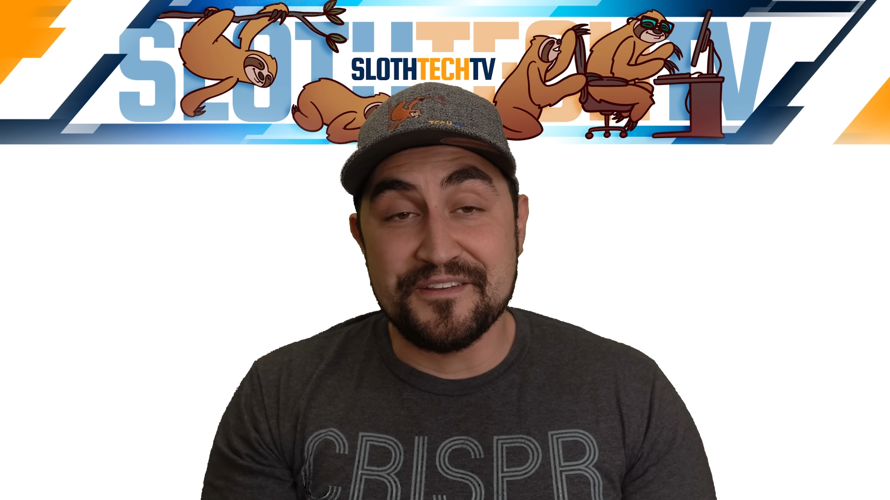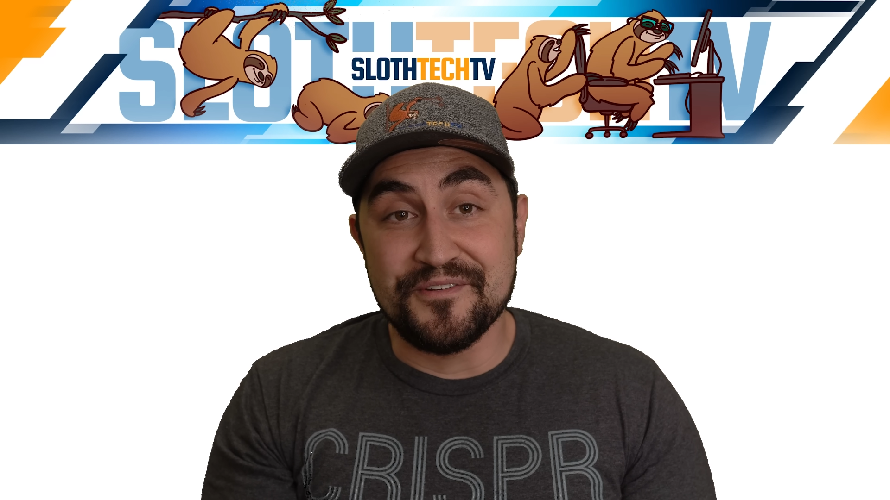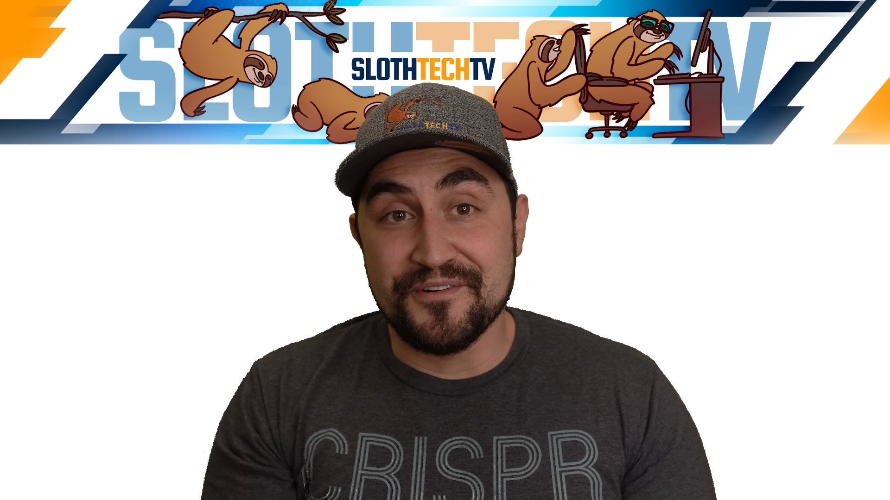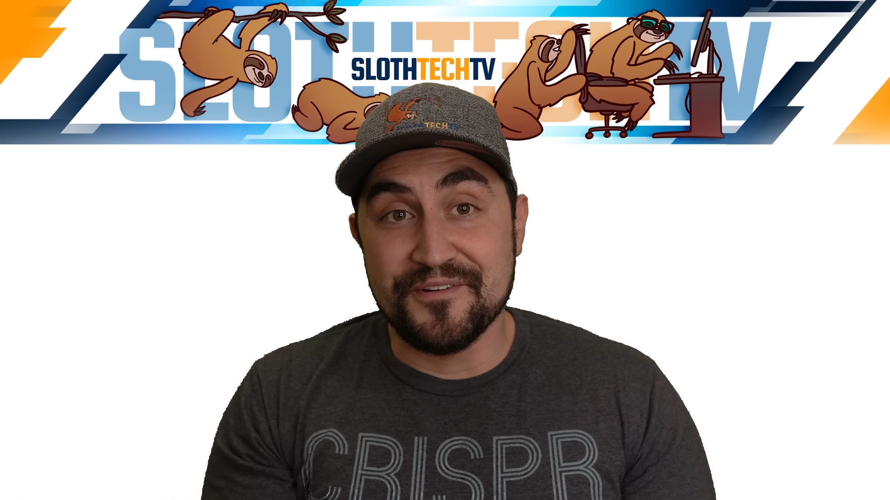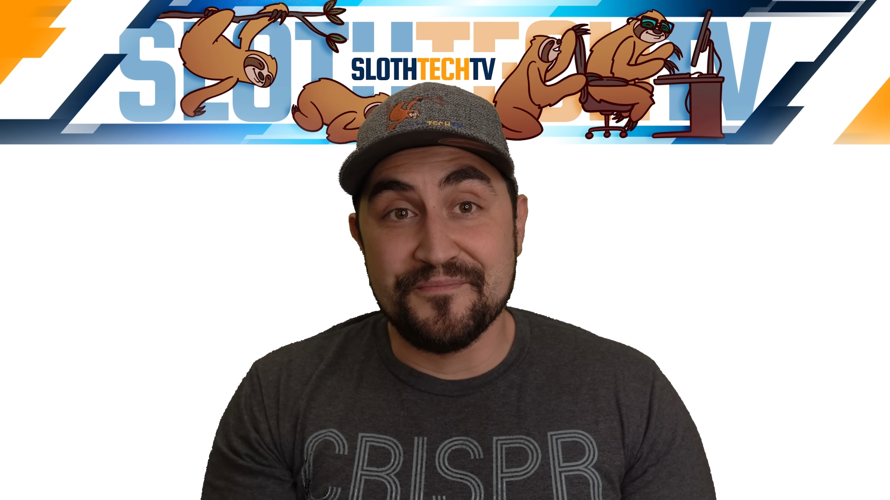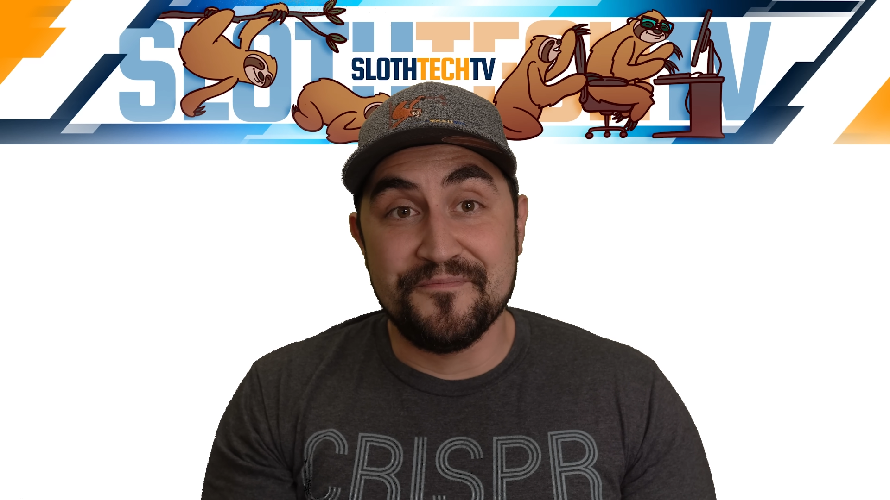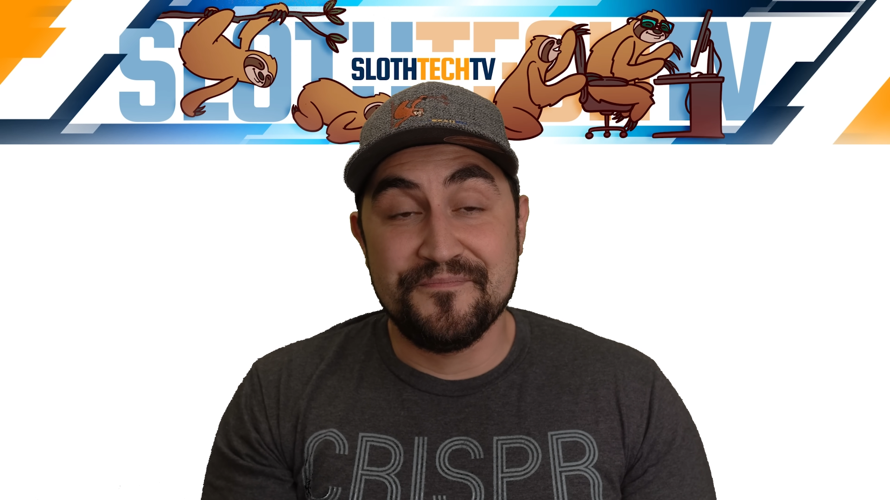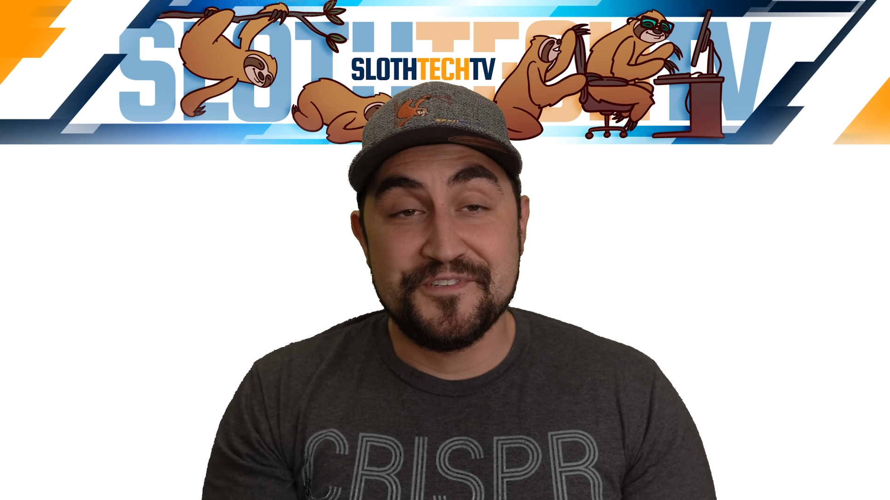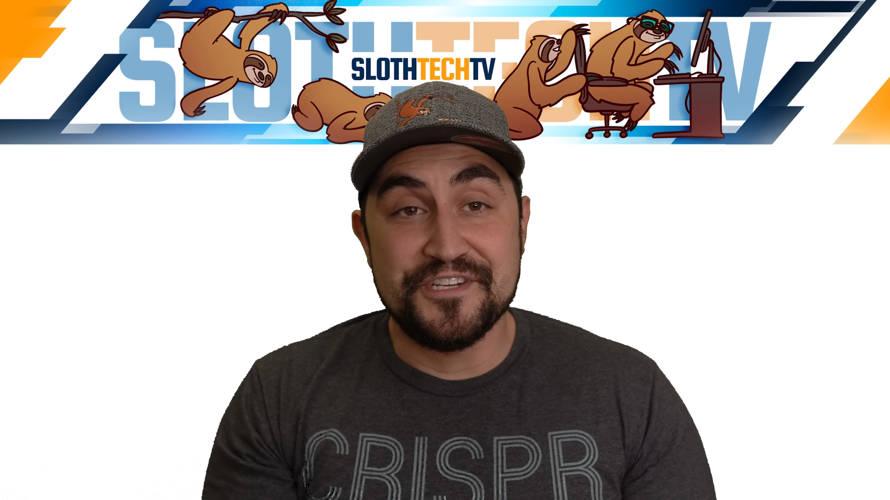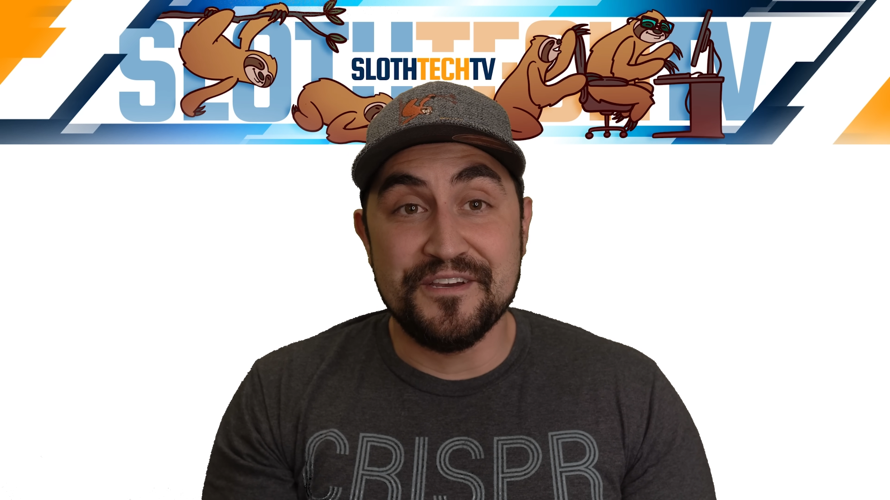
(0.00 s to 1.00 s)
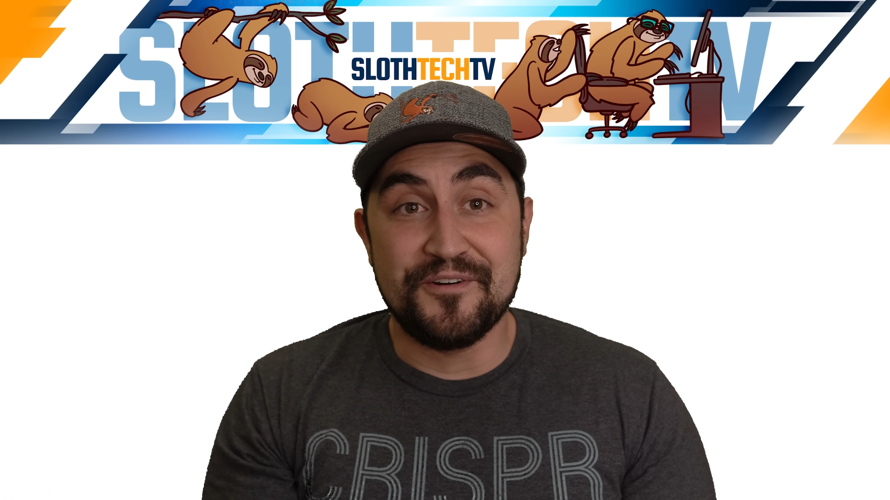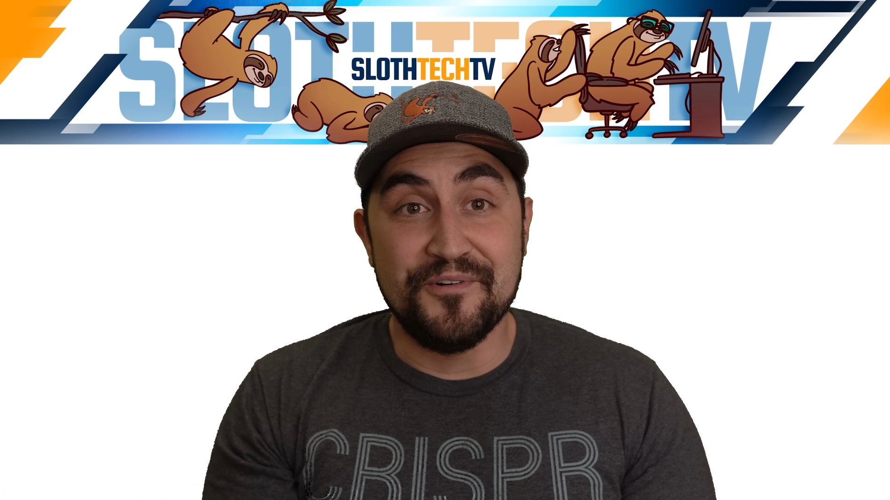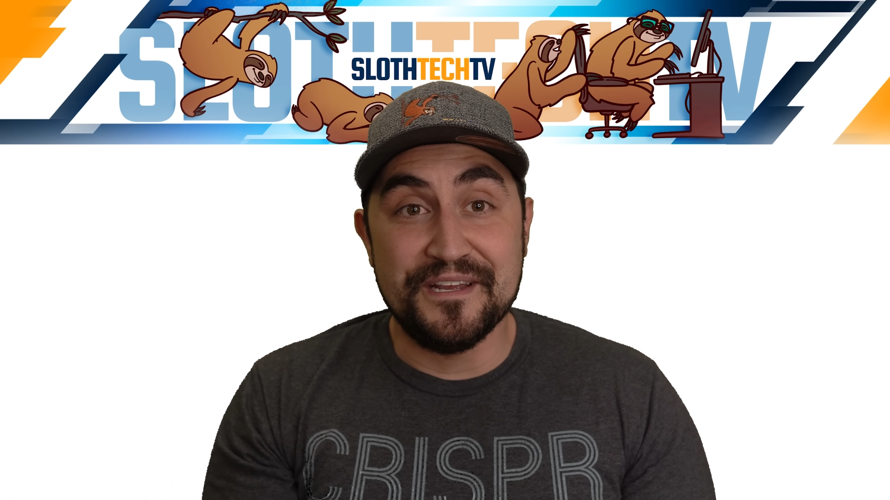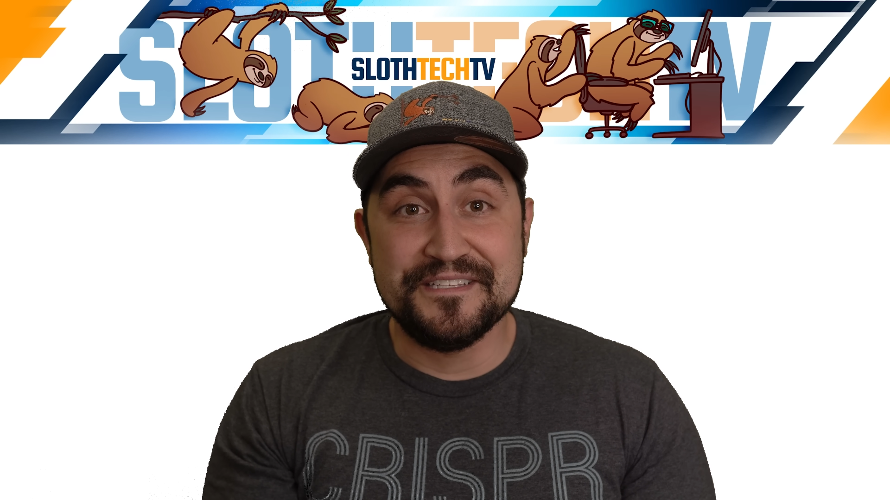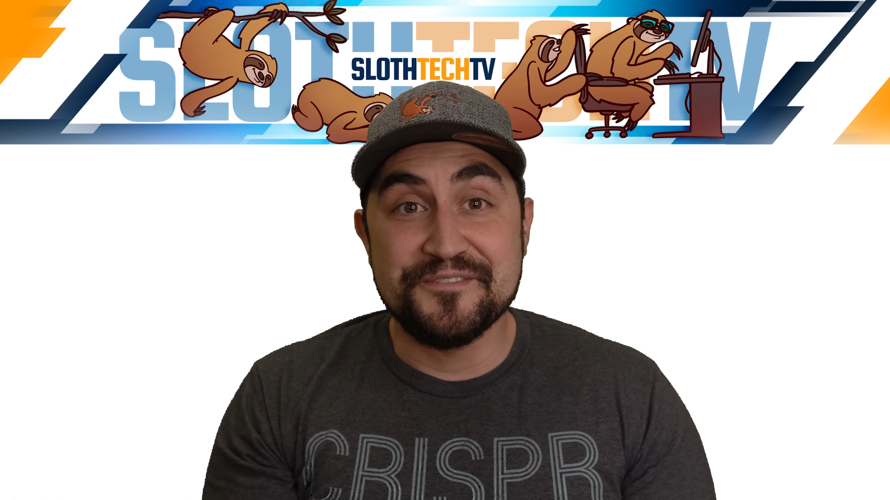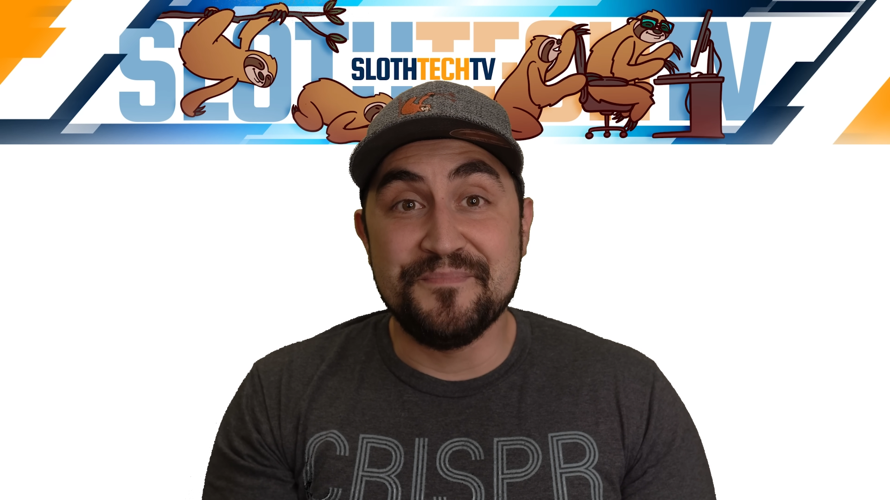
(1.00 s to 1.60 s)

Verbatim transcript: and your Chia coins,